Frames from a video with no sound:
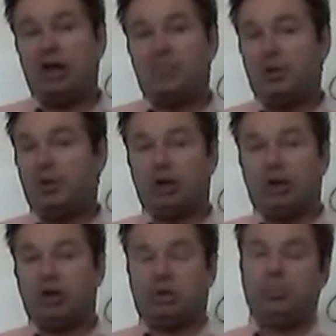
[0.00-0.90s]
But you can
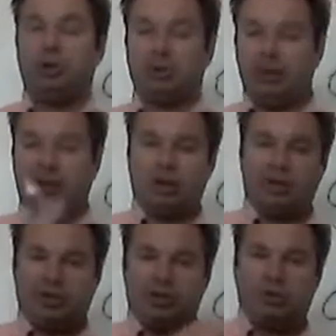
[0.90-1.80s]
also put them together with
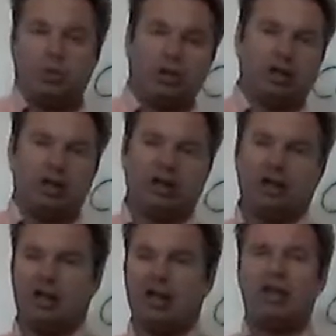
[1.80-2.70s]
a coordinate.